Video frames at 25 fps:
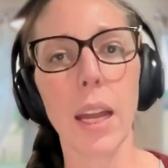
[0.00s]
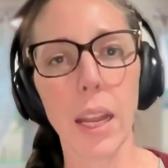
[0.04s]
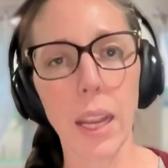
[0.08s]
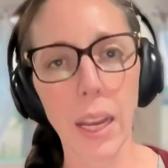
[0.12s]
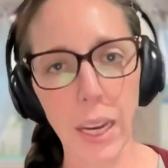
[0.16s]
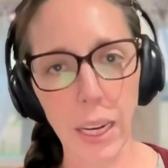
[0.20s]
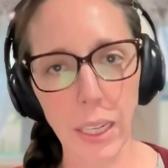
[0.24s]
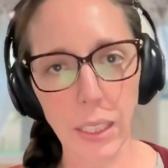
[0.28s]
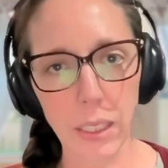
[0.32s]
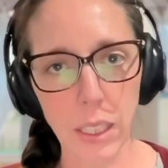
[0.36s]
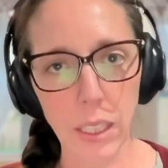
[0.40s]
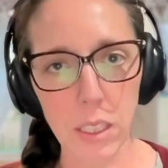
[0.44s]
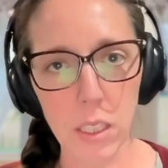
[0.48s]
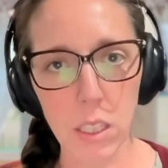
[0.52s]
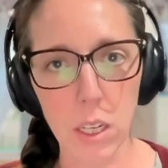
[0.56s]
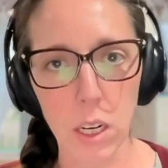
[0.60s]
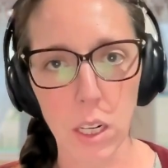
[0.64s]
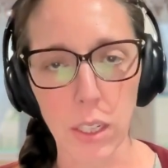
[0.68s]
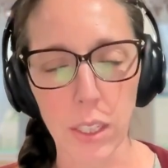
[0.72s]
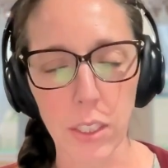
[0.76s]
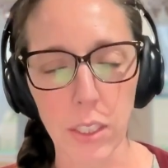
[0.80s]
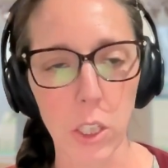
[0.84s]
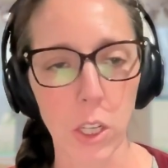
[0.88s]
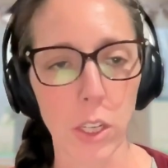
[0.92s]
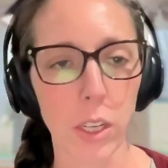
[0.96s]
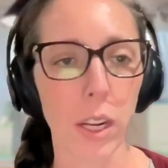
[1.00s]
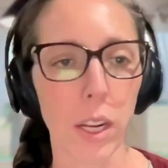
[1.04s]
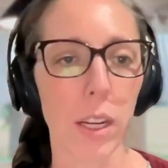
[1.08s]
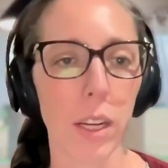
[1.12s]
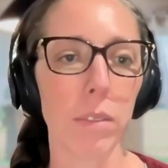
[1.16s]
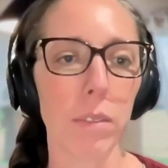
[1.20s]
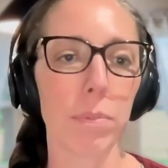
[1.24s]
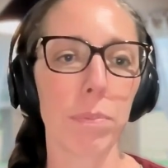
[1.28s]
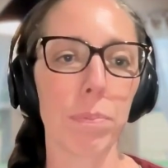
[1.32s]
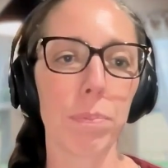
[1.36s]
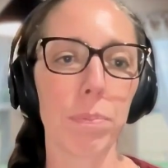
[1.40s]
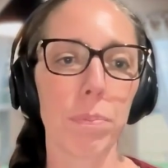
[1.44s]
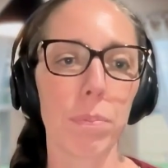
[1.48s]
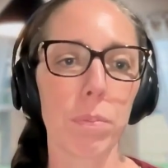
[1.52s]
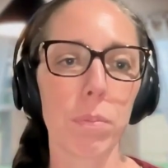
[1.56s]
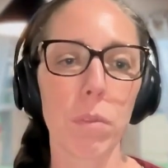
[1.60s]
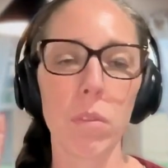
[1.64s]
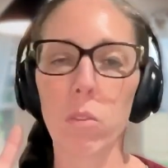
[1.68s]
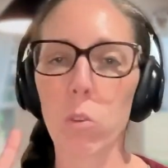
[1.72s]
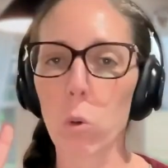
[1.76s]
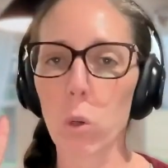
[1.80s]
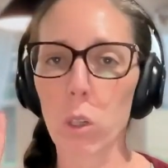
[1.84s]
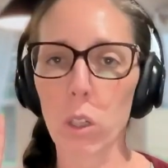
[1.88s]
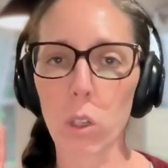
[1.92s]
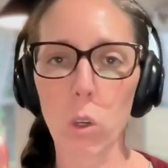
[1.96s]
And let's talk agenda.
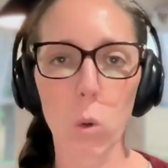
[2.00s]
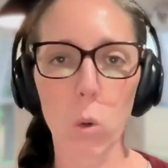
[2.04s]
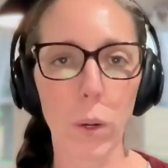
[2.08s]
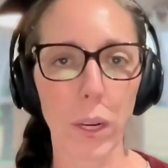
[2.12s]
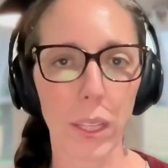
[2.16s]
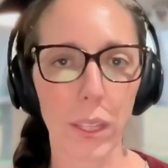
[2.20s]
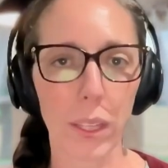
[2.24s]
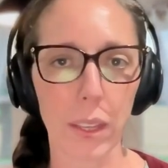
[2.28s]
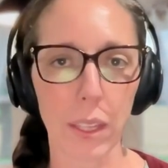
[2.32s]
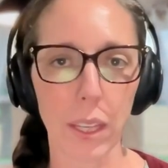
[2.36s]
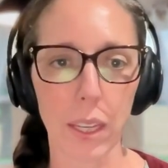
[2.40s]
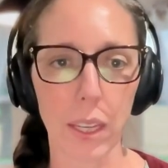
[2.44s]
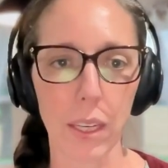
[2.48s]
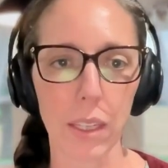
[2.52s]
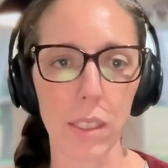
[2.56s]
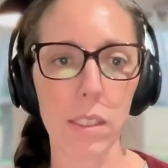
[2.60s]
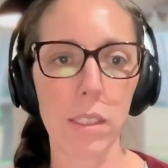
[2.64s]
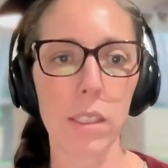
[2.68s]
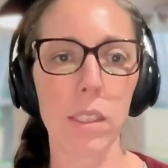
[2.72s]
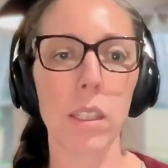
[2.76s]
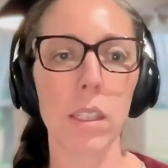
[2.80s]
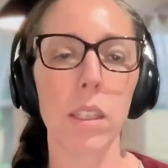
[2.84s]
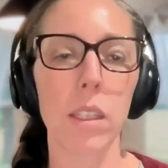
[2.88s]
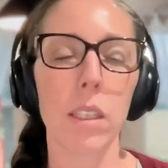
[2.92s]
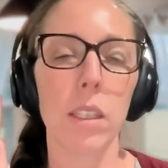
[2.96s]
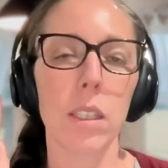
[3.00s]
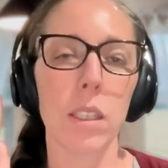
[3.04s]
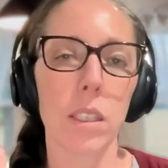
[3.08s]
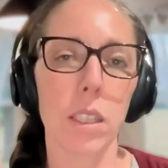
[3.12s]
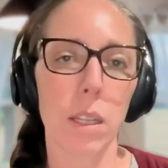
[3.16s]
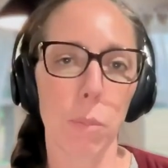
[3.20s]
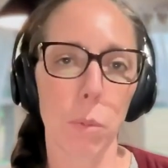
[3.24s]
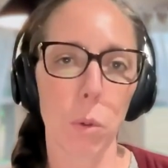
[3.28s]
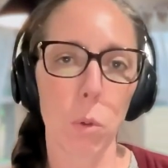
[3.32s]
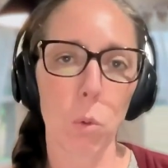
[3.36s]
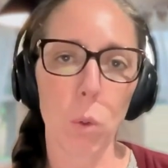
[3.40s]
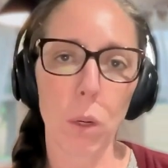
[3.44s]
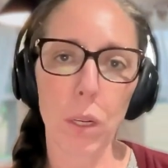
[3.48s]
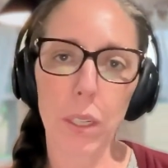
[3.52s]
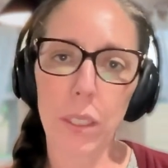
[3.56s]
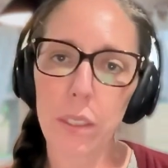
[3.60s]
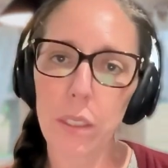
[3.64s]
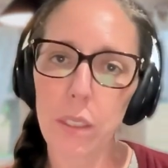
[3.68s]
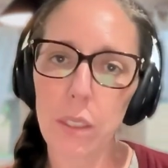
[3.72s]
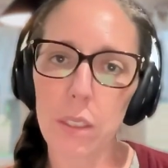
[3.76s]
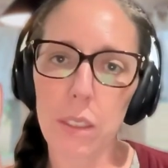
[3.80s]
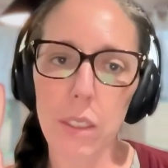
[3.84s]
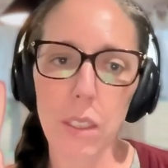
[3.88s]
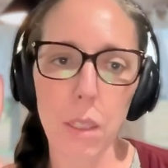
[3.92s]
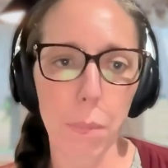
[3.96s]
4 quick things. Number
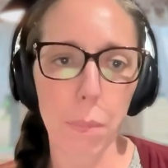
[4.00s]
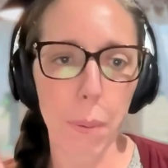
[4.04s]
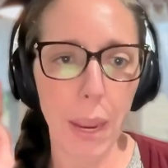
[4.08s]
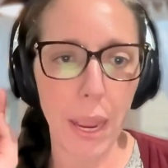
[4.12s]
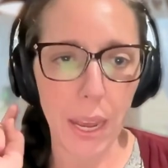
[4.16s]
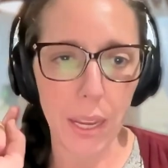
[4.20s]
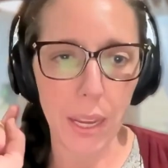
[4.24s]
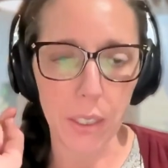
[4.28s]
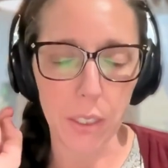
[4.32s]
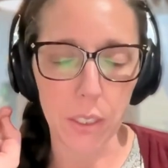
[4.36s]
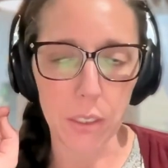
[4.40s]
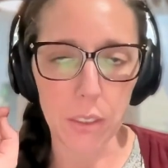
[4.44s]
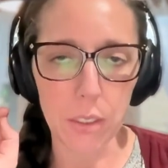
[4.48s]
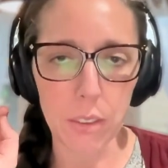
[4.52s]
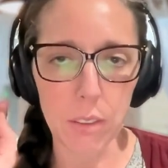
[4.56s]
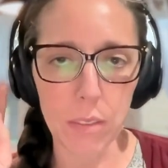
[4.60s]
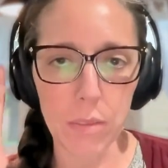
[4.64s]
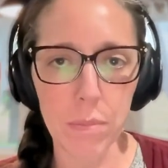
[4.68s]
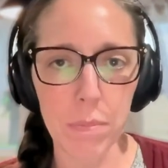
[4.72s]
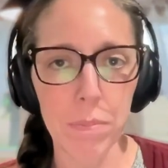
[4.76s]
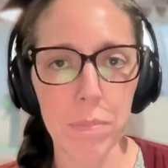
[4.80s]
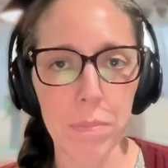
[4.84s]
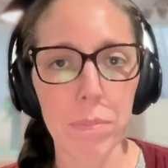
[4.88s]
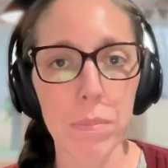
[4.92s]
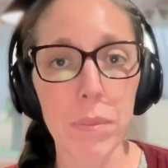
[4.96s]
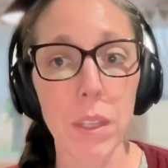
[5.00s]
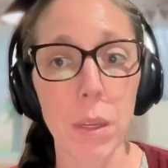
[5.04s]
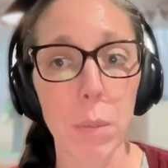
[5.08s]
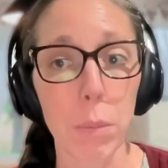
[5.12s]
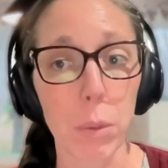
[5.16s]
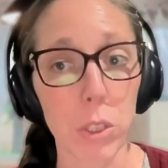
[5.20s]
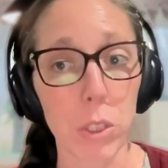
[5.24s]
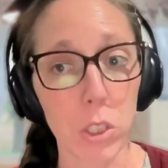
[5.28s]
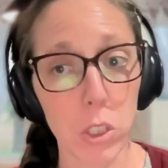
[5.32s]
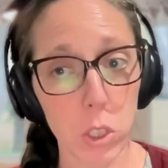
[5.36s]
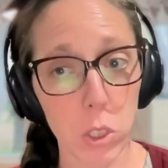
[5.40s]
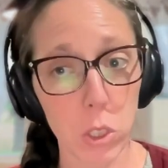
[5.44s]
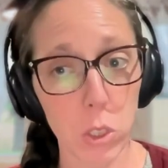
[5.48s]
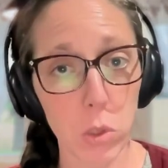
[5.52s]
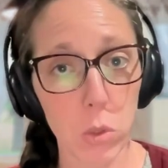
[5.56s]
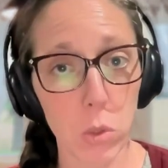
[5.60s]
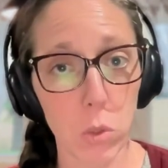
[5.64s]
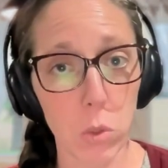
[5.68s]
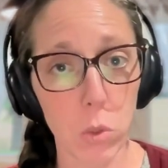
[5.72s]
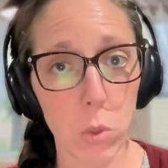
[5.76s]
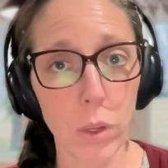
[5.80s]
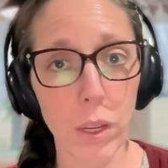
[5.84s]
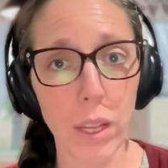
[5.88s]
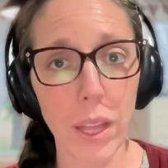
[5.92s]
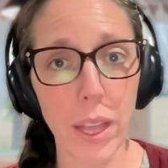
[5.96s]
1, the pattern. Number
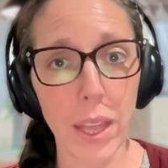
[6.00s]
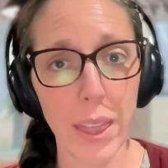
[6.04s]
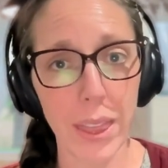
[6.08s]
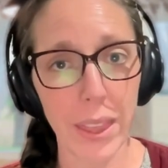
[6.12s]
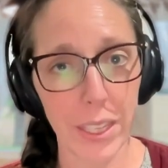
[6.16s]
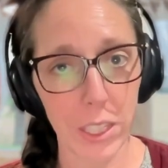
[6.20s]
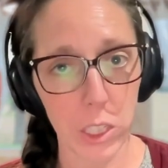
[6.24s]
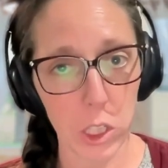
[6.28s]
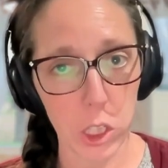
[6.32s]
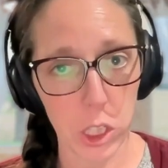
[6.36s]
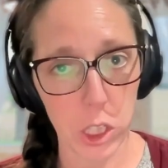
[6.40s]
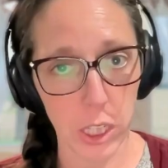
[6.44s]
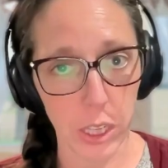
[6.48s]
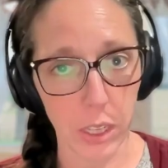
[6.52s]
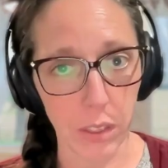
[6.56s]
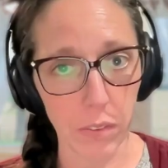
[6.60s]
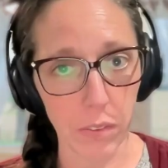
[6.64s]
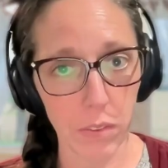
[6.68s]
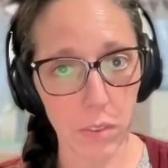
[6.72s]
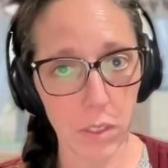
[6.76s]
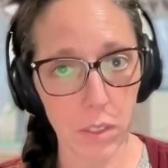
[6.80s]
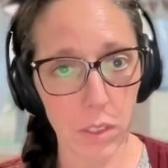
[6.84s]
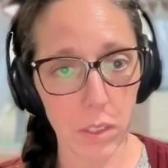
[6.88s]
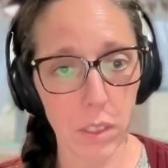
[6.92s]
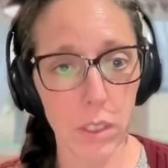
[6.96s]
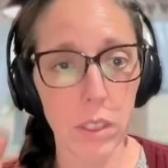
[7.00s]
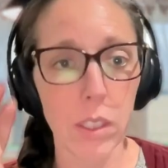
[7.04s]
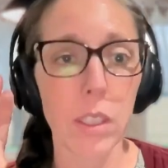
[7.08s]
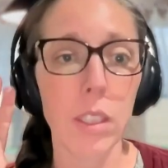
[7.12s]
2, the shift.